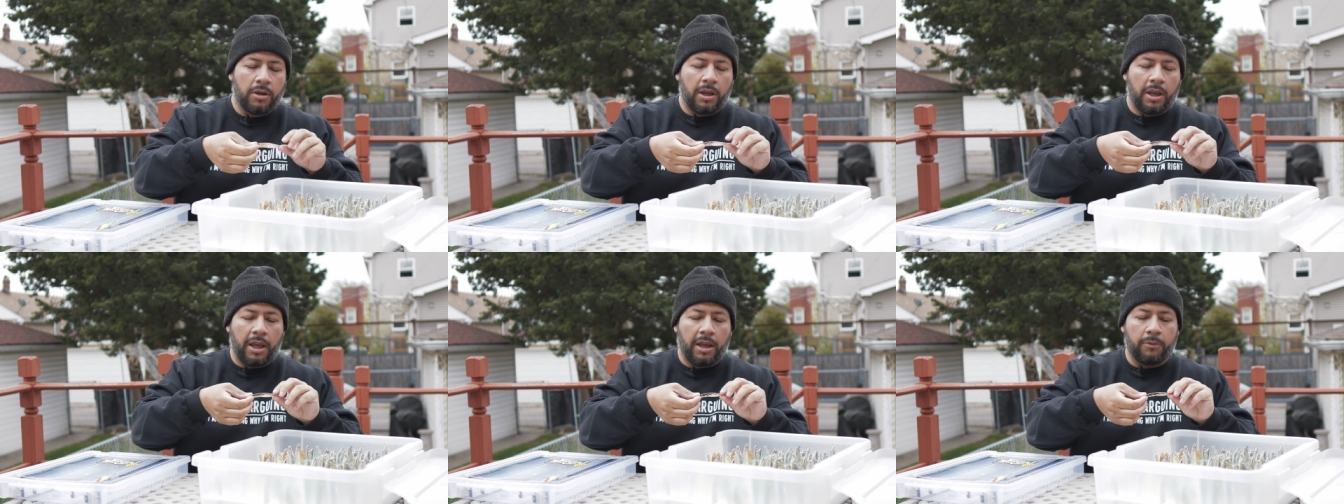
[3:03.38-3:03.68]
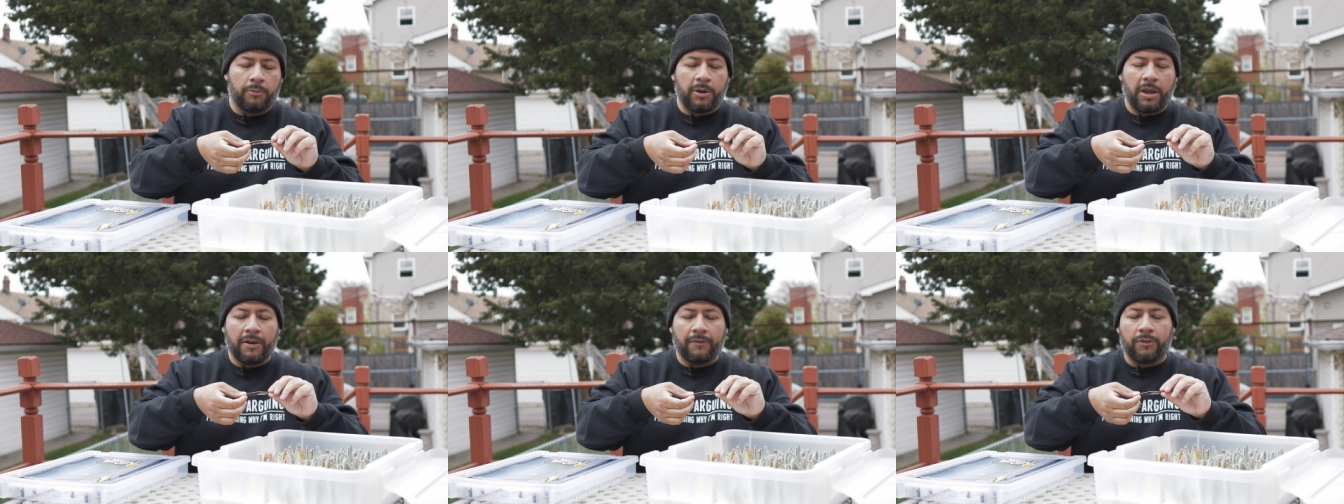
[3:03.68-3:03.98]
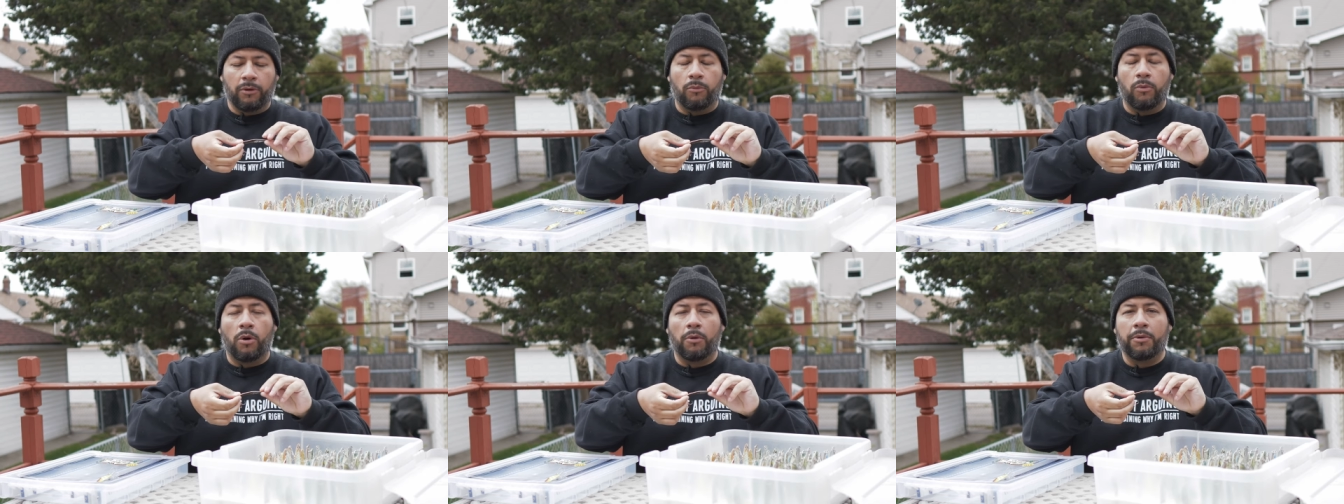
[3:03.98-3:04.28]
and we have
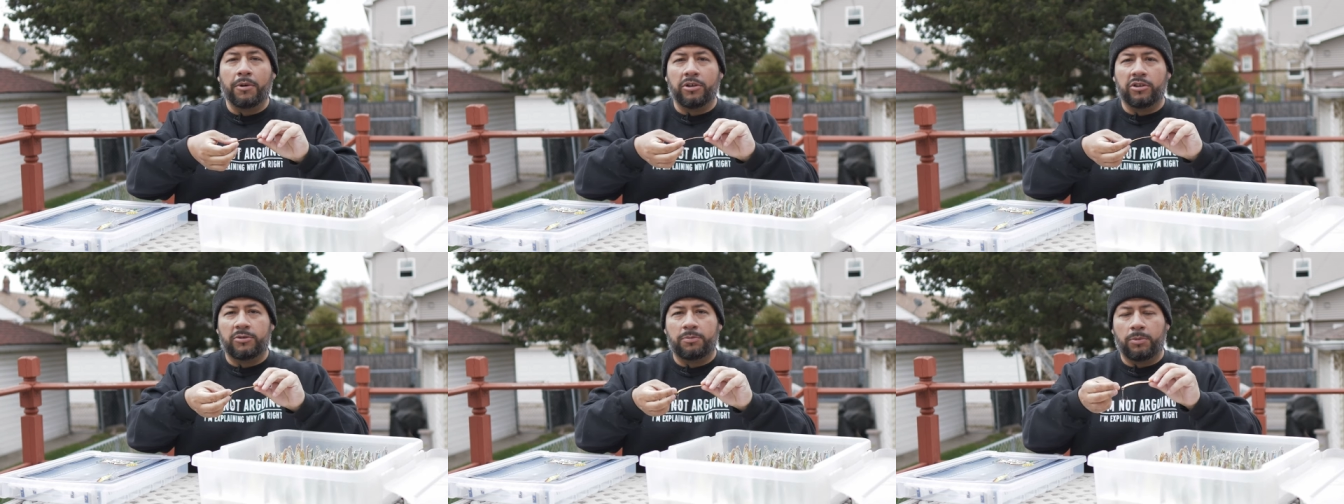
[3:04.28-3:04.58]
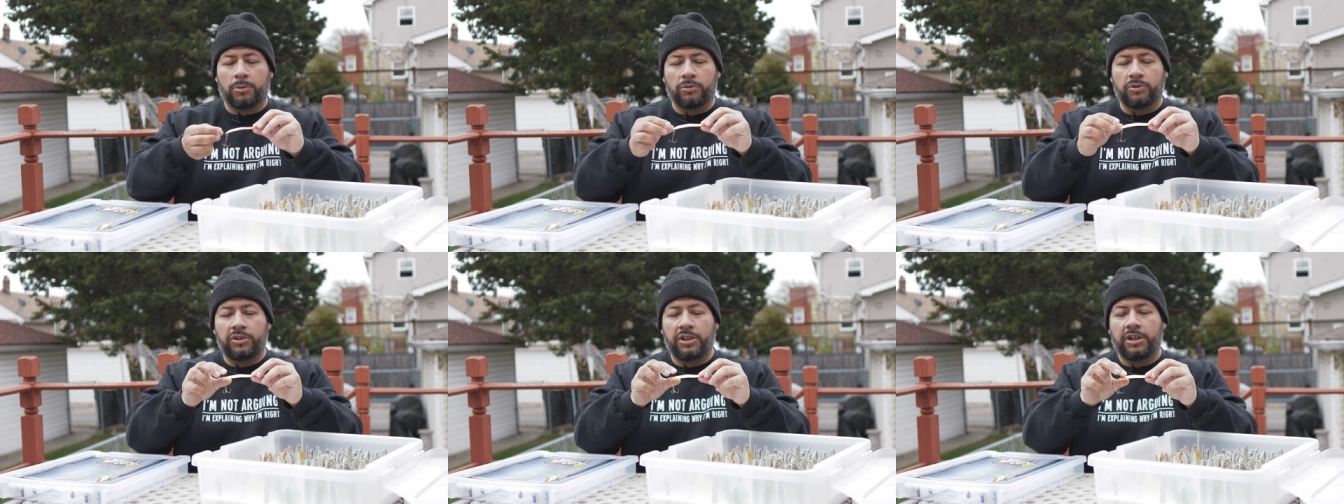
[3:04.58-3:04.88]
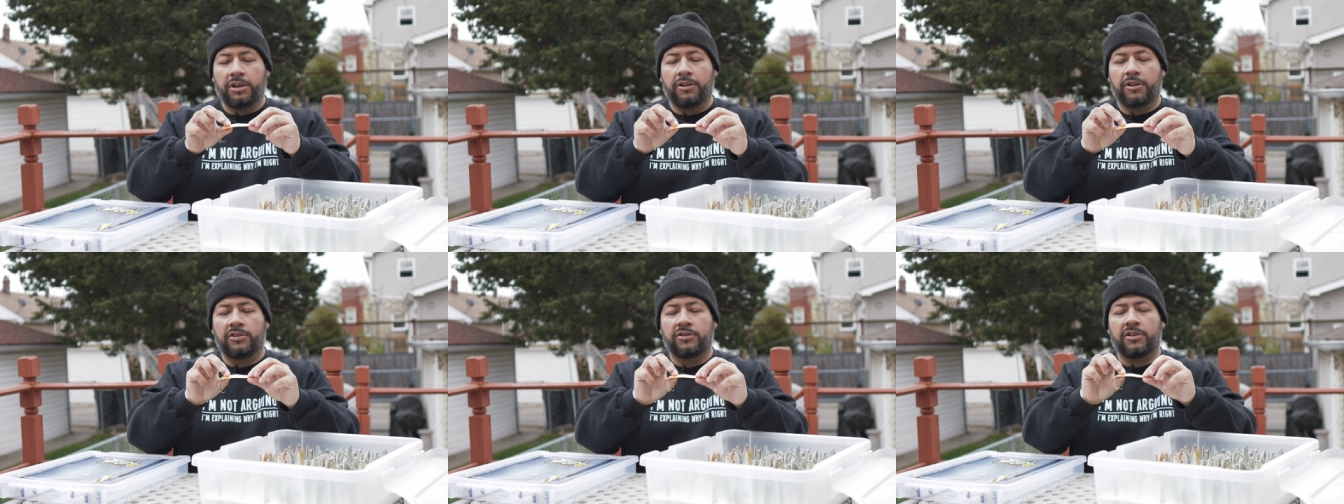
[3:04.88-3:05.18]
the Warrior Spoons
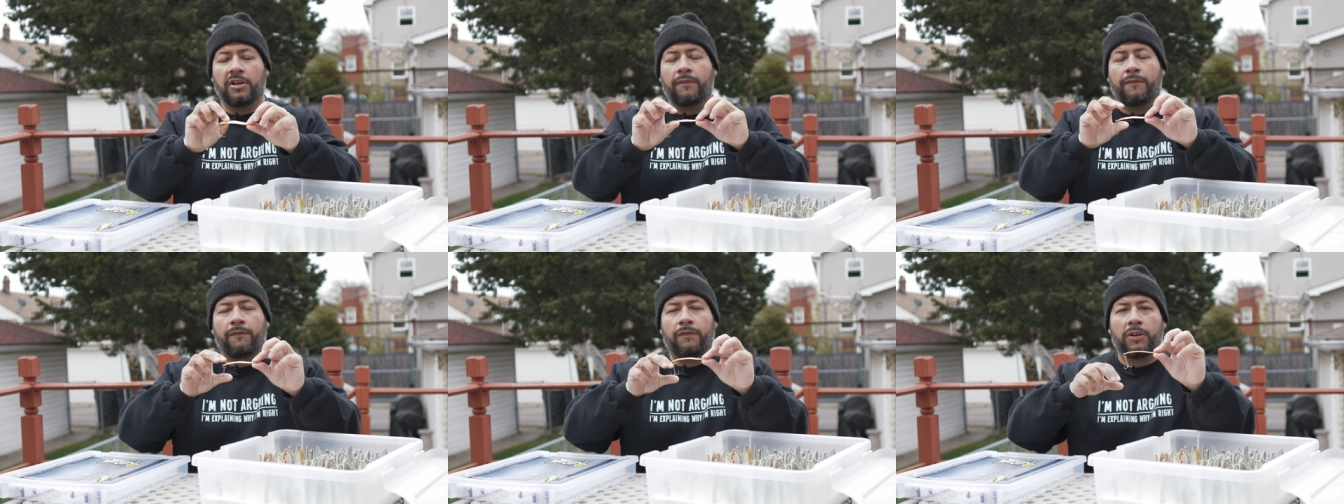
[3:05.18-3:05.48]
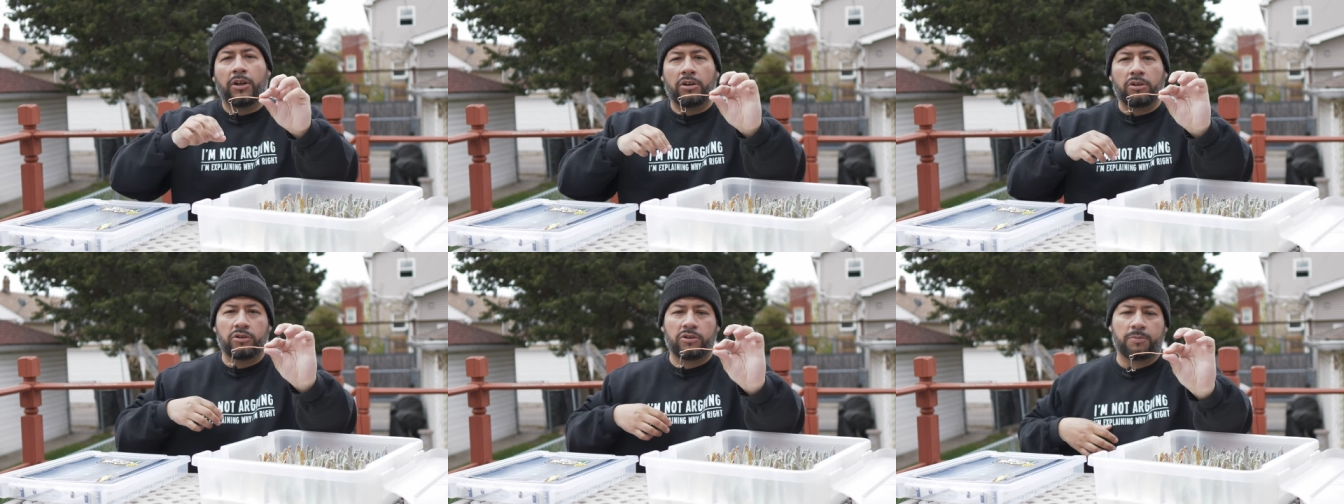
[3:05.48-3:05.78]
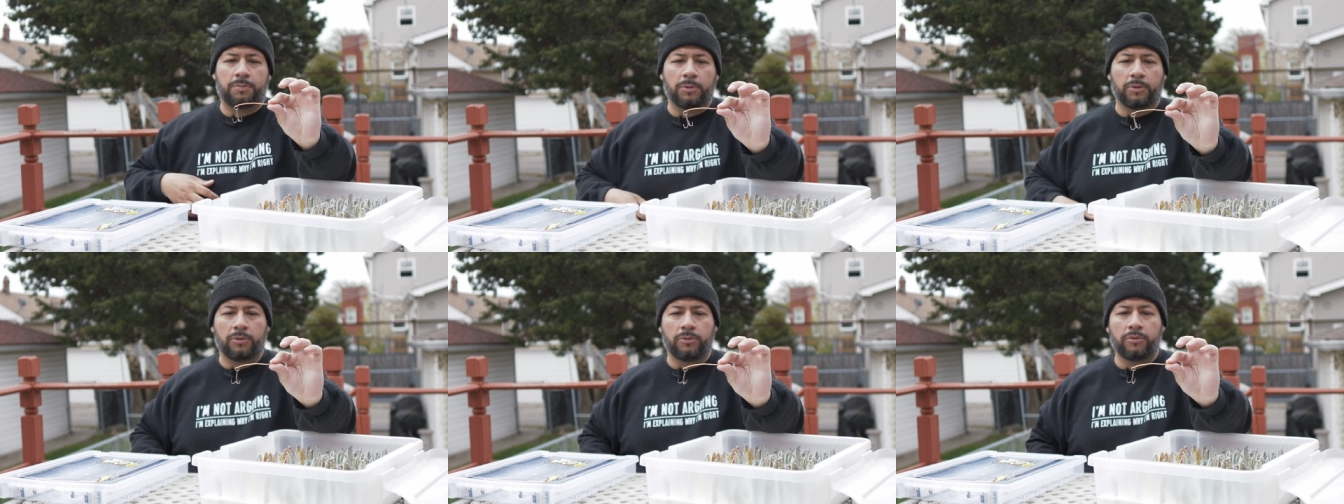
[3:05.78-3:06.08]
here. This is a flutter
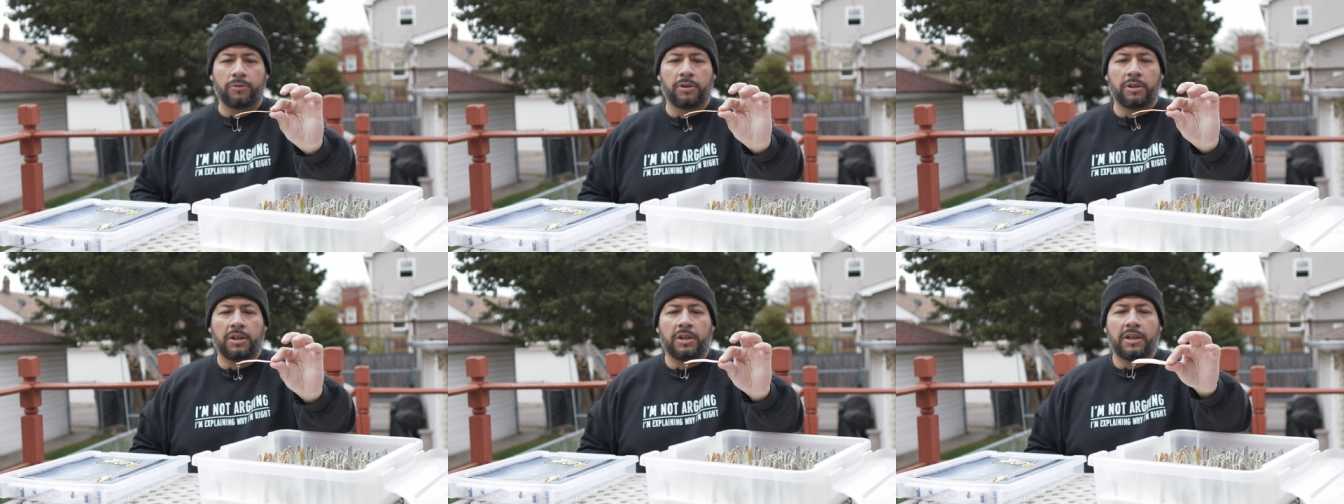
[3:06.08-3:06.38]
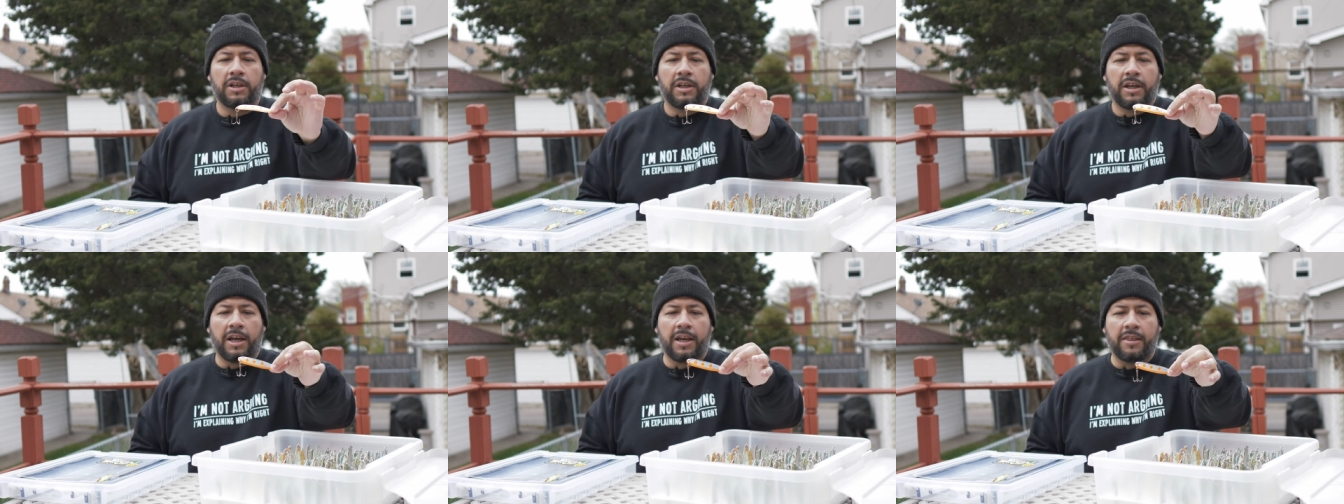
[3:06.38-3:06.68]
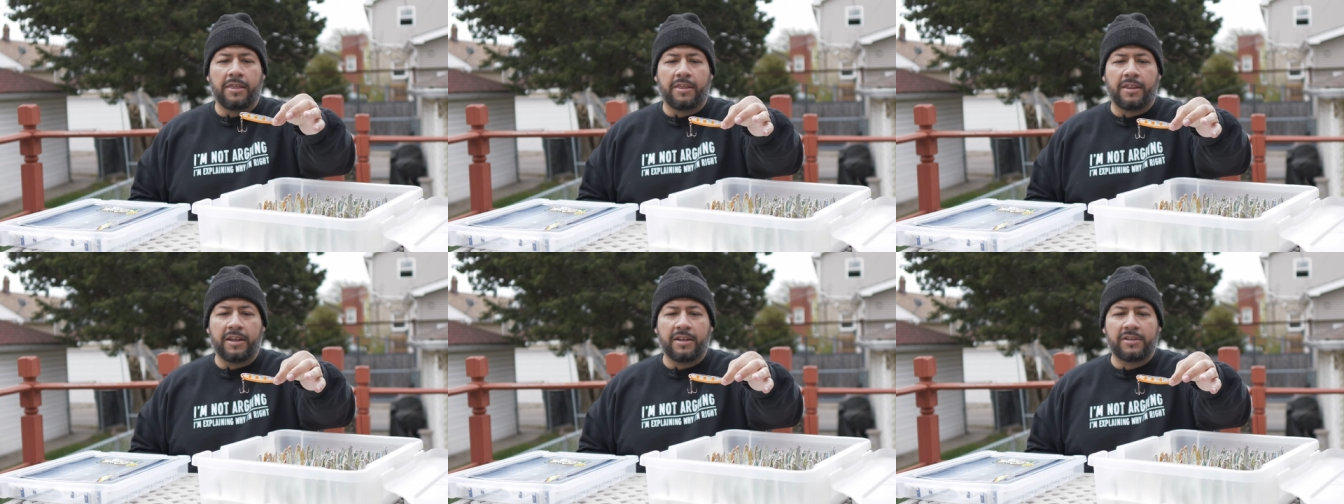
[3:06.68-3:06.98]
spoon,
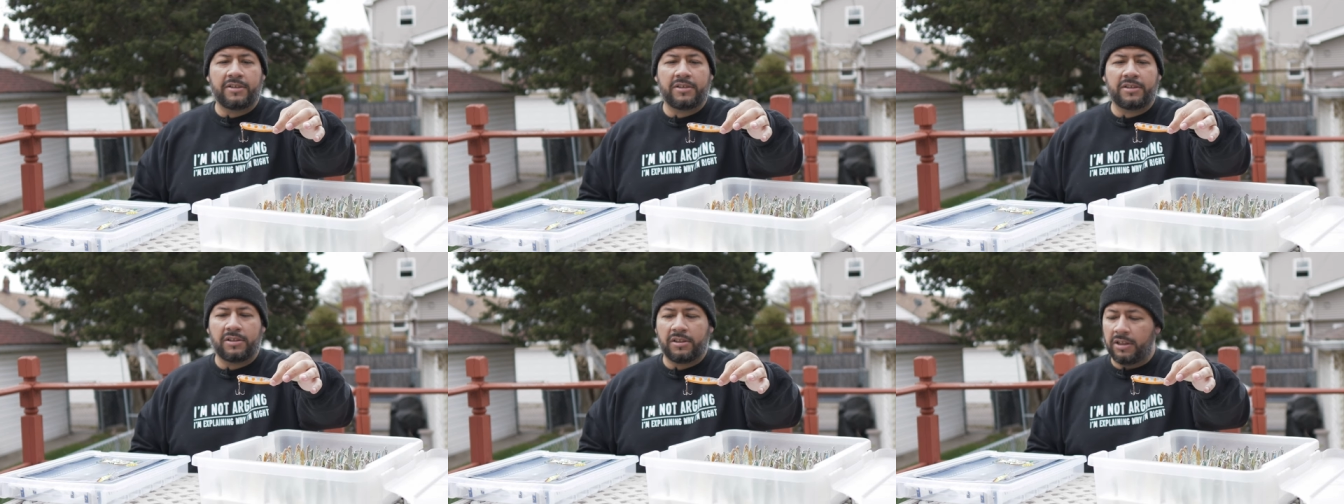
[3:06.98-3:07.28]
and this